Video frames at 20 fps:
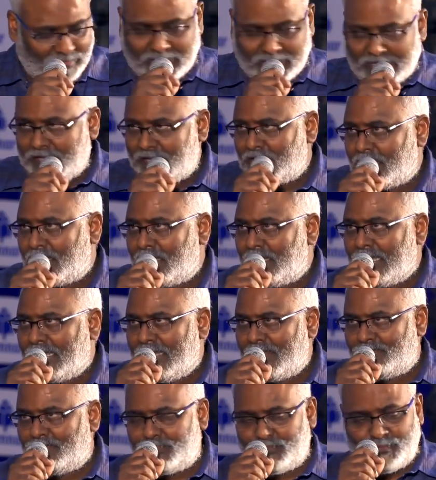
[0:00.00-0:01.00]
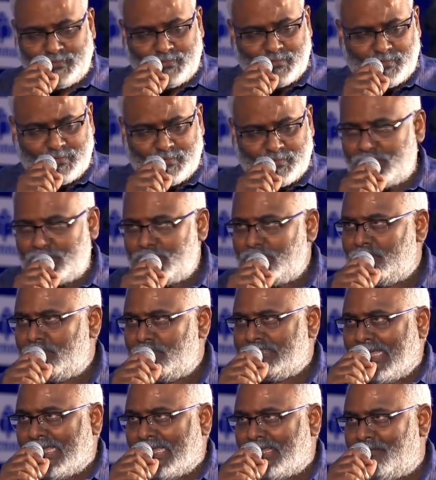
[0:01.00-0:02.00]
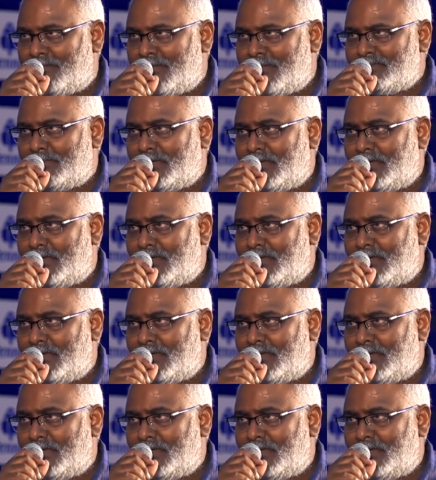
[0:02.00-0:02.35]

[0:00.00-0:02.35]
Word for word: I, I had to uh, sacrifice